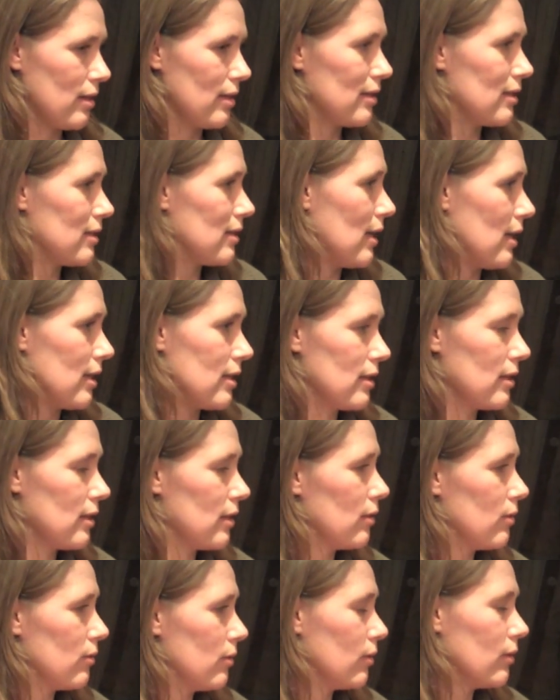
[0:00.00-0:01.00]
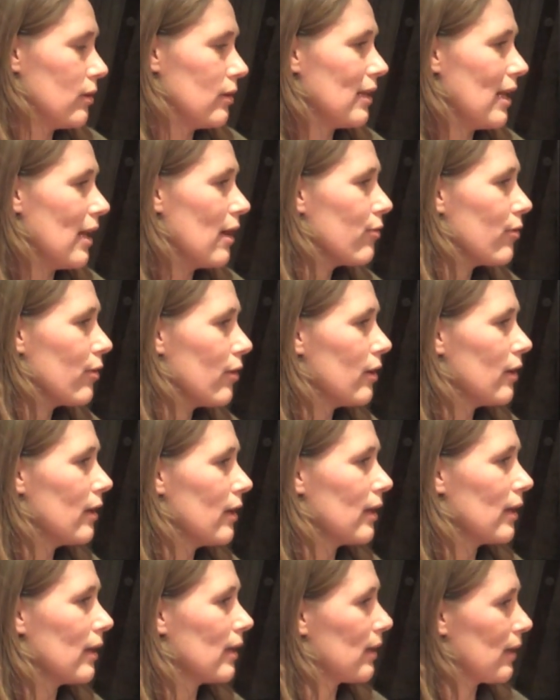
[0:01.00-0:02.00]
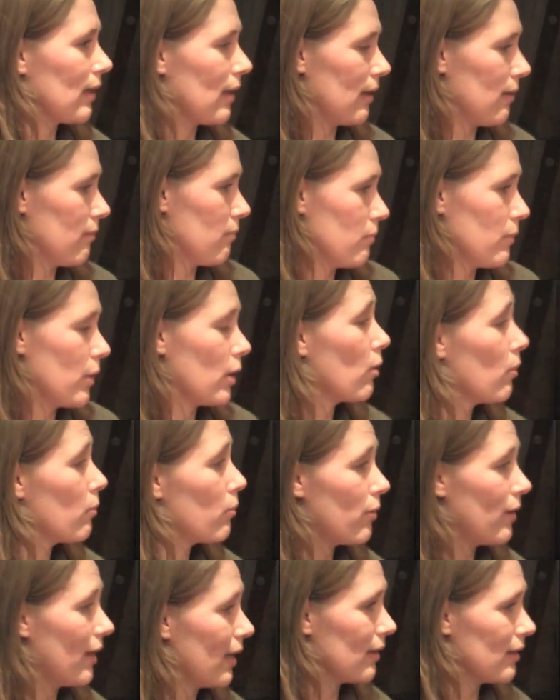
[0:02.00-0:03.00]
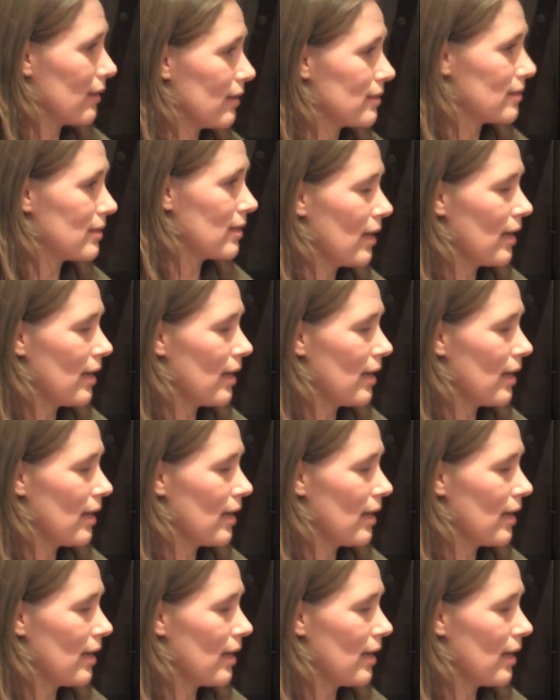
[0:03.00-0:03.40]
said you never can become pregnant.